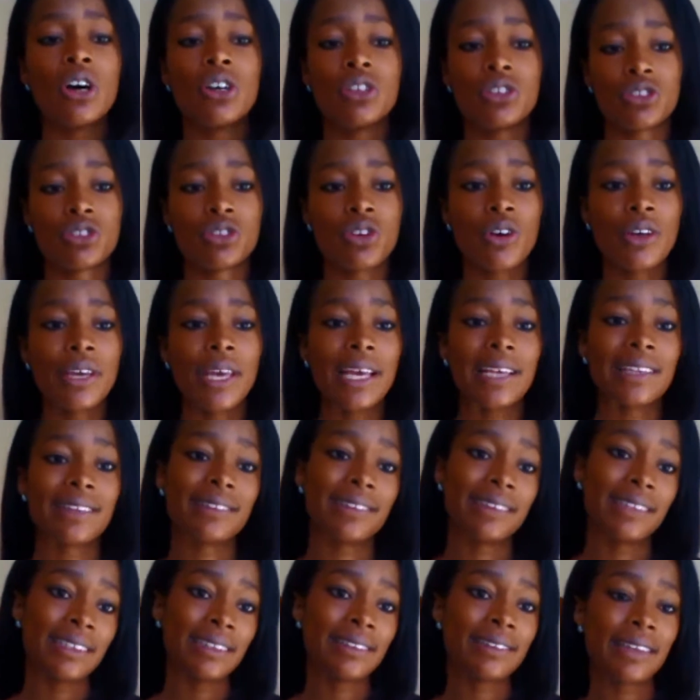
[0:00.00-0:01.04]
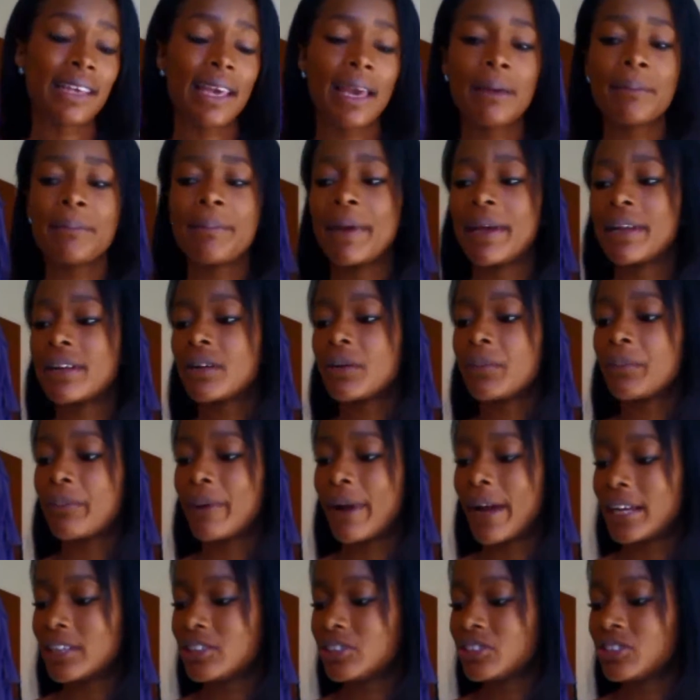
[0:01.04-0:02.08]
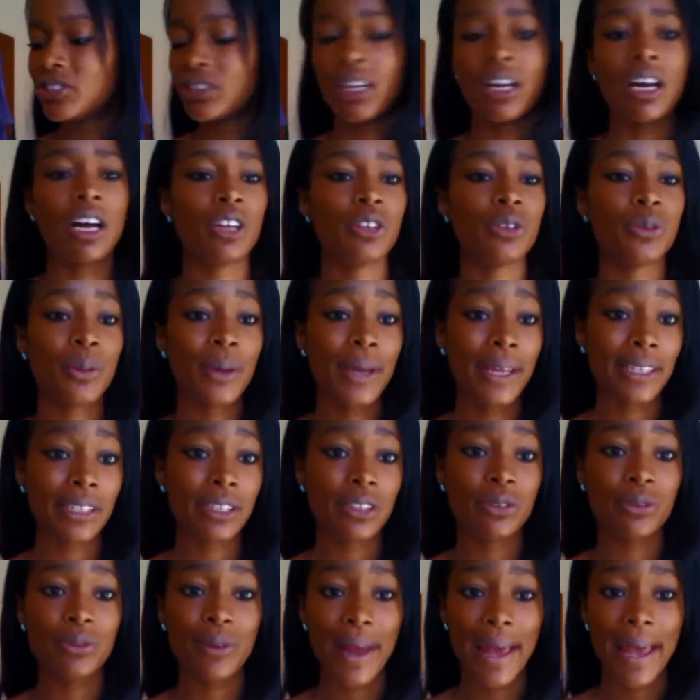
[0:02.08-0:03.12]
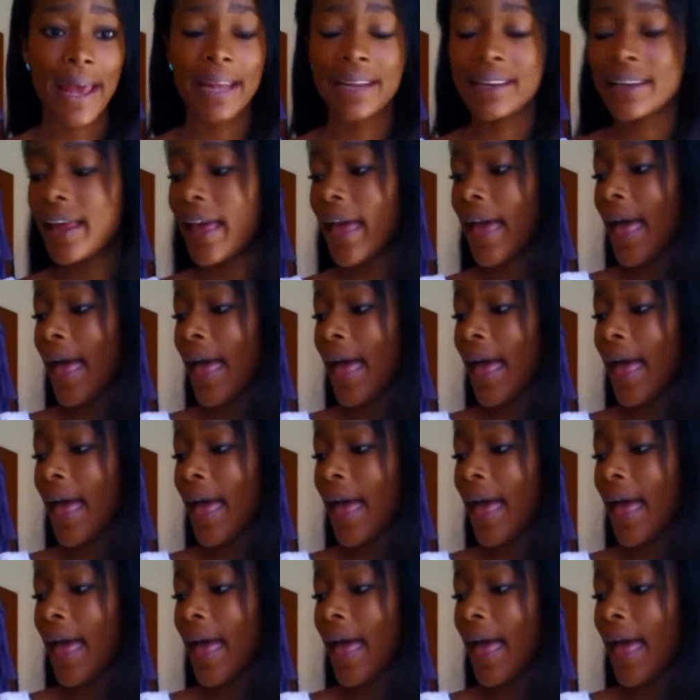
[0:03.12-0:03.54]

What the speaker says: So yes, Dis-Chem paddle brush, 20 rand.